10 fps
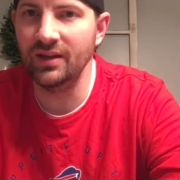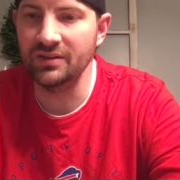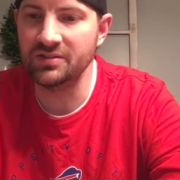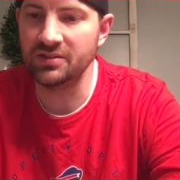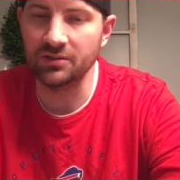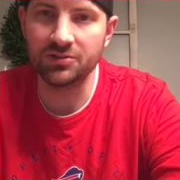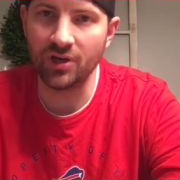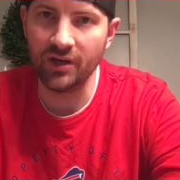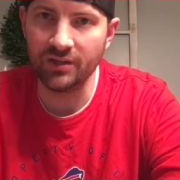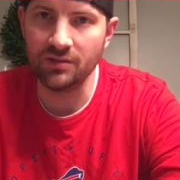and still
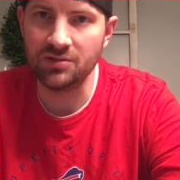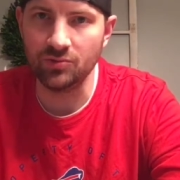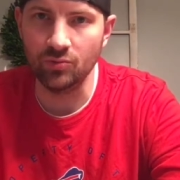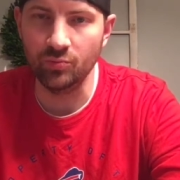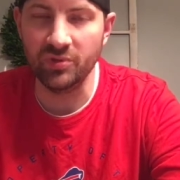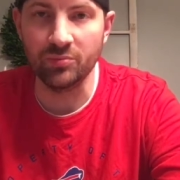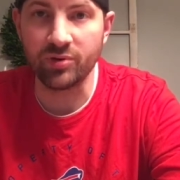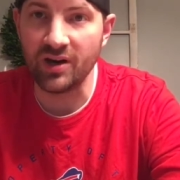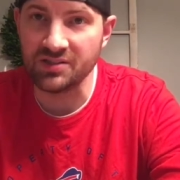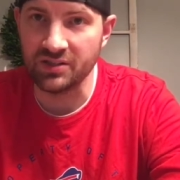trying to be
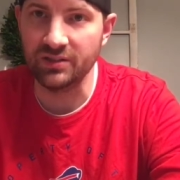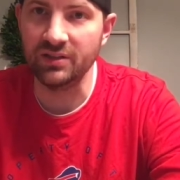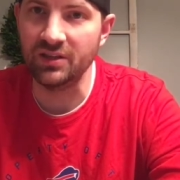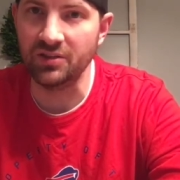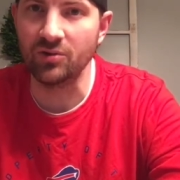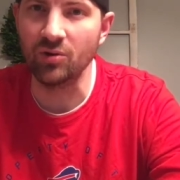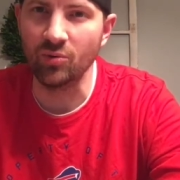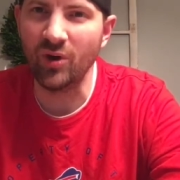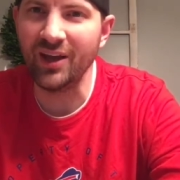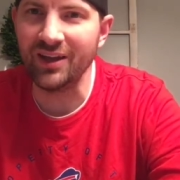present in your own
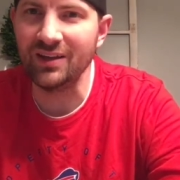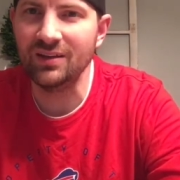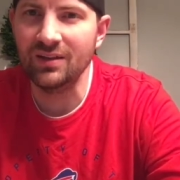way,